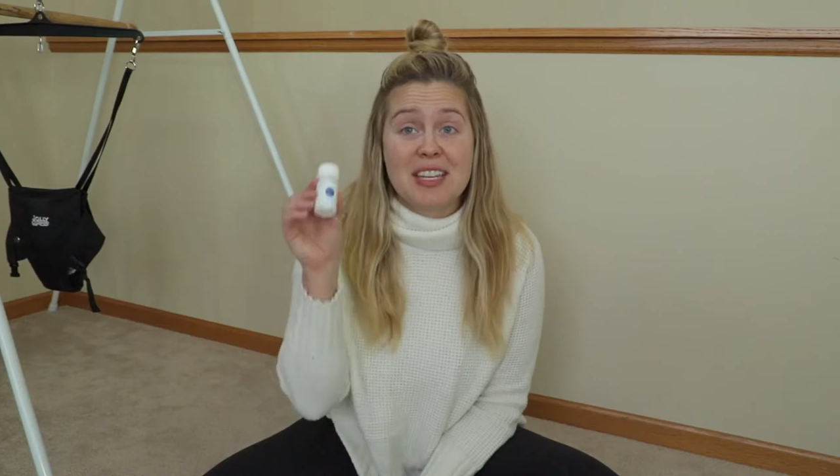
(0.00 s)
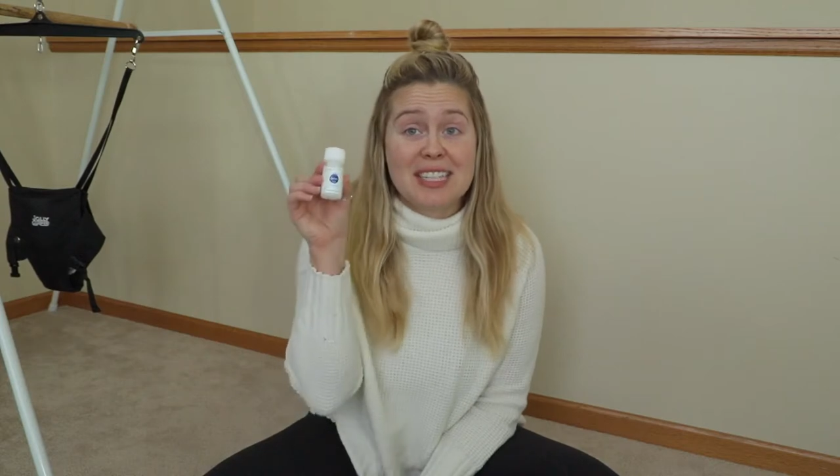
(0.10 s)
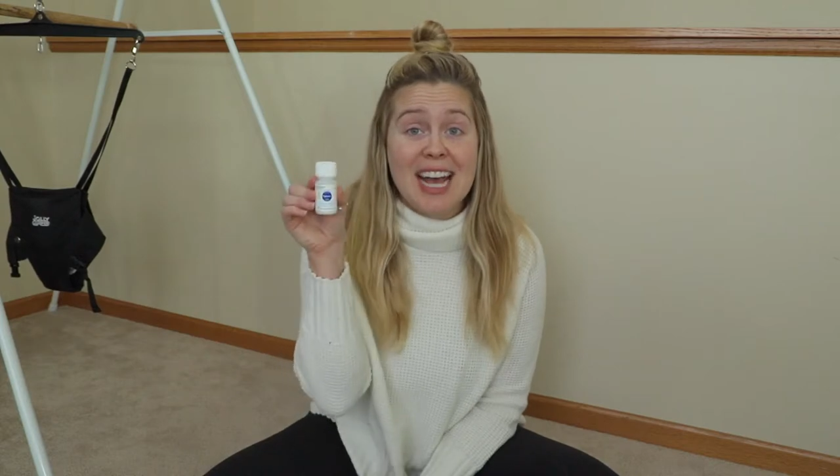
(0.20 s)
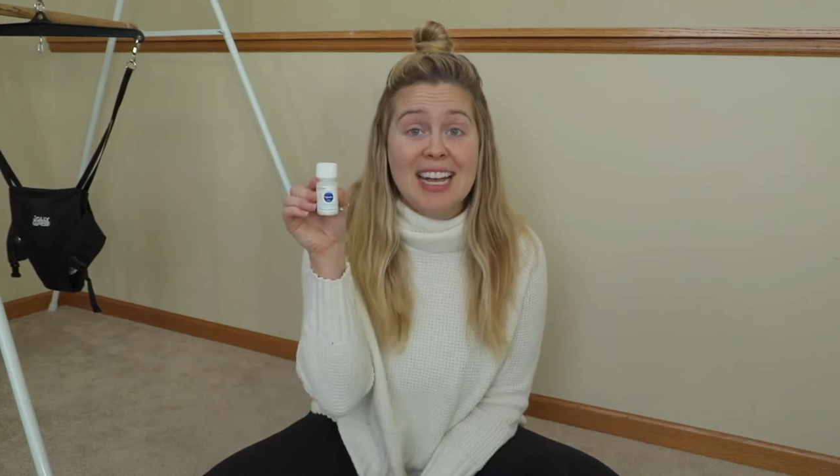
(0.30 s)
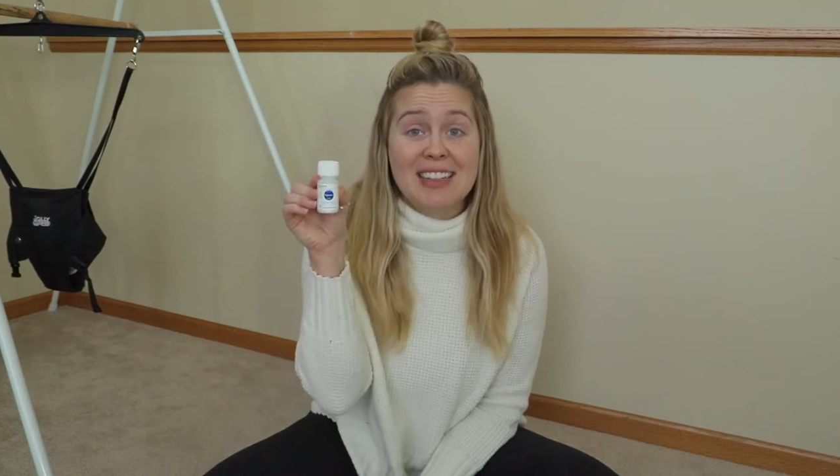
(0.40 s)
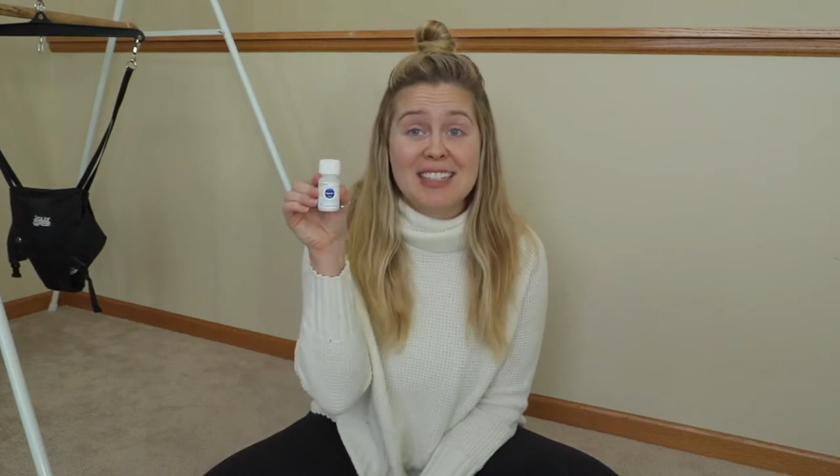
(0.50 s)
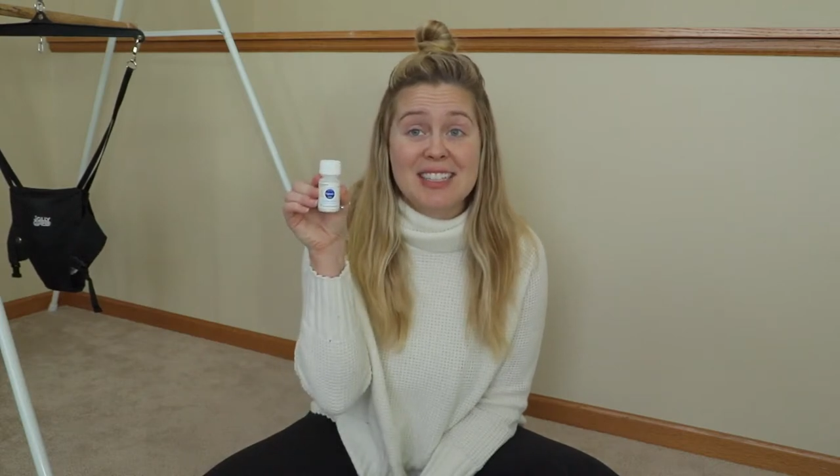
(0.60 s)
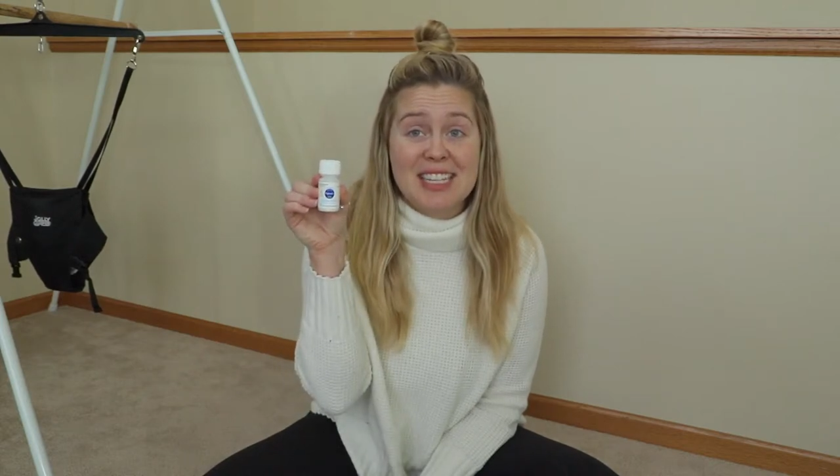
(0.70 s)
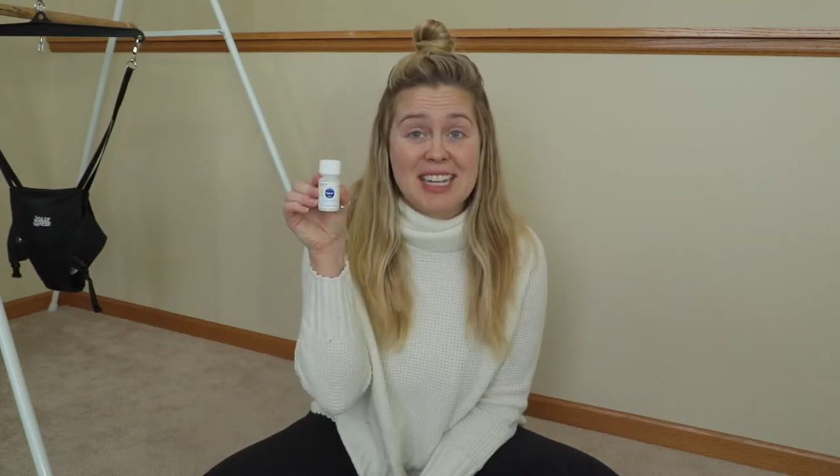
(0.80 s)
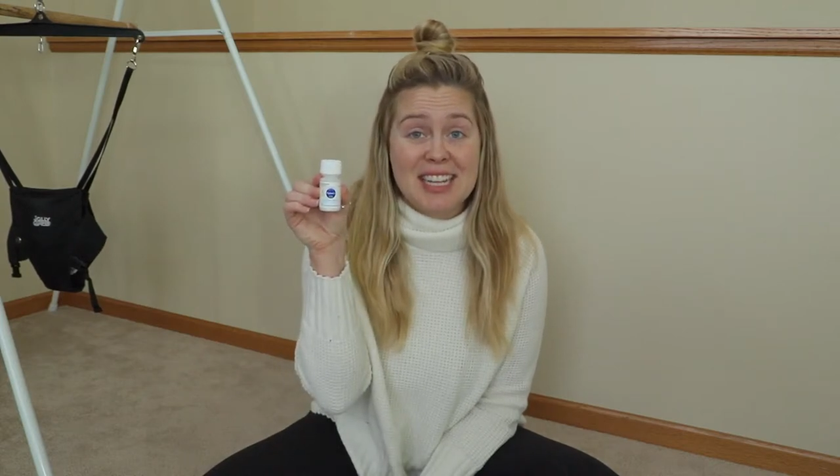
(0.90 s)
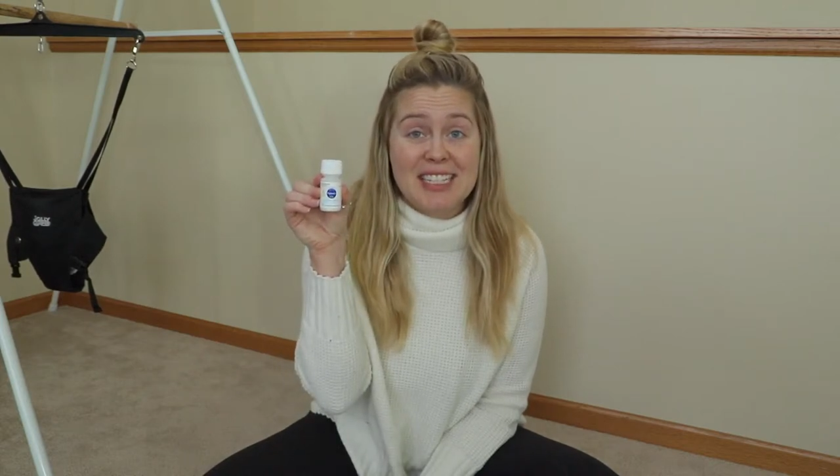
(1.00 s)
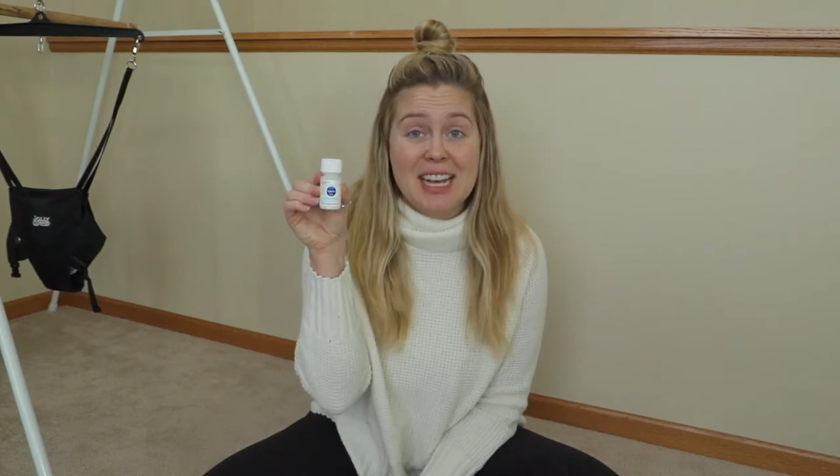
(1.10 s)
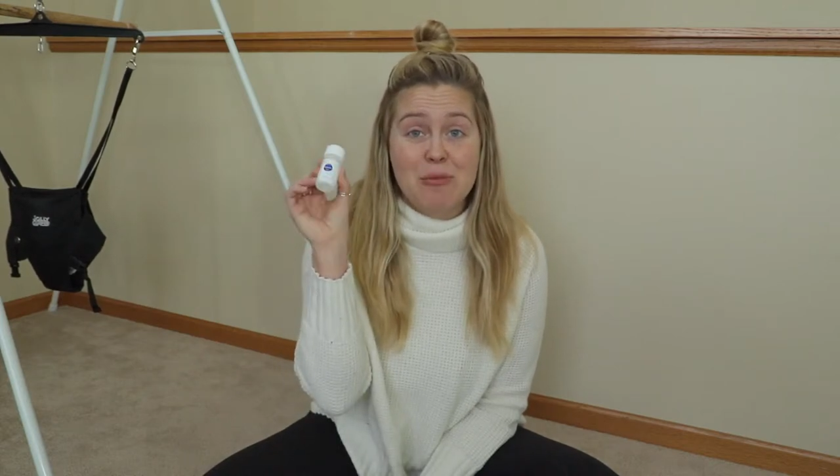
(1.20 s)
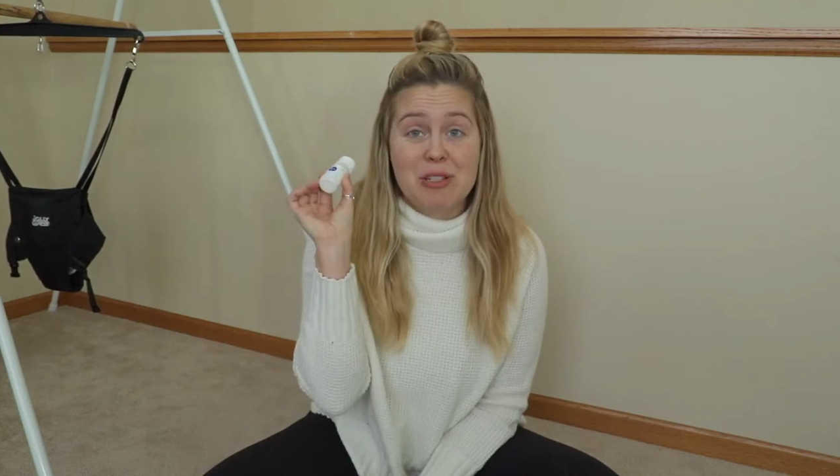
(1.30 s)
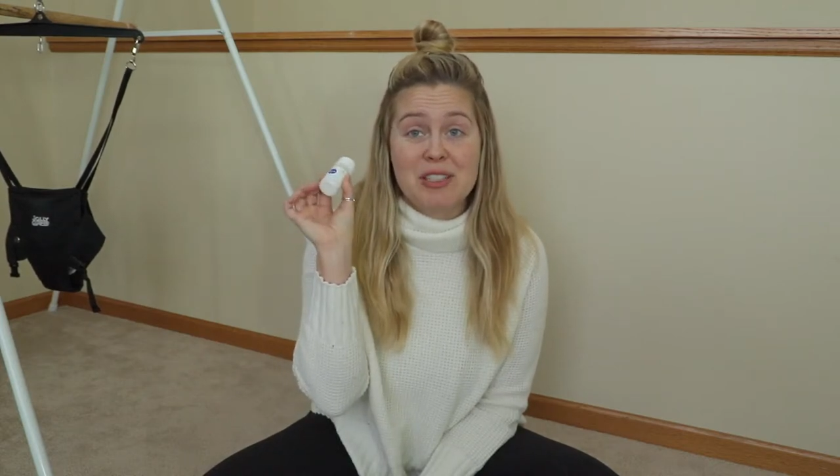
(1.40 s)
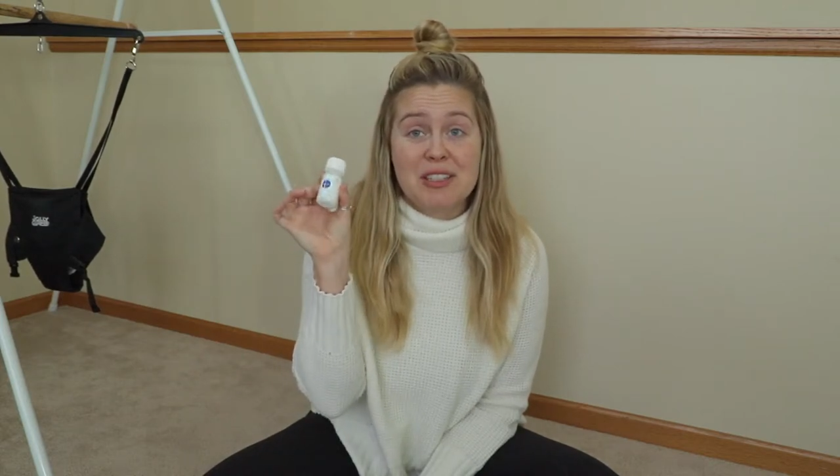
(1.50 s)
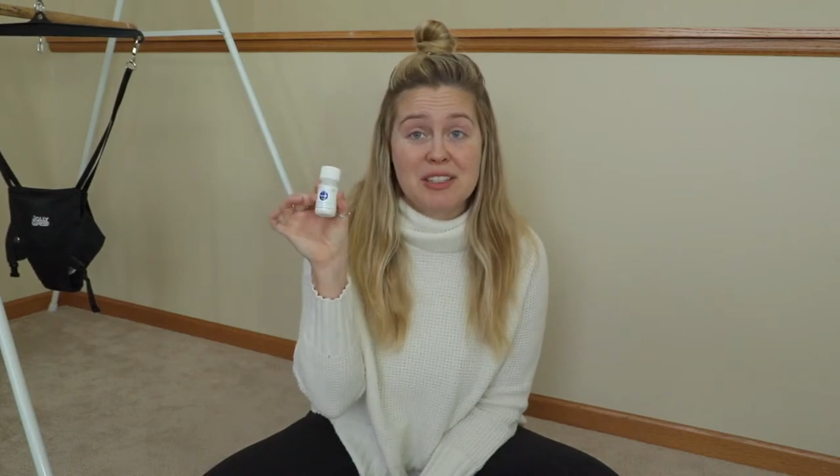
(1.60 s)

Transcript: is Hyland's teething tablets.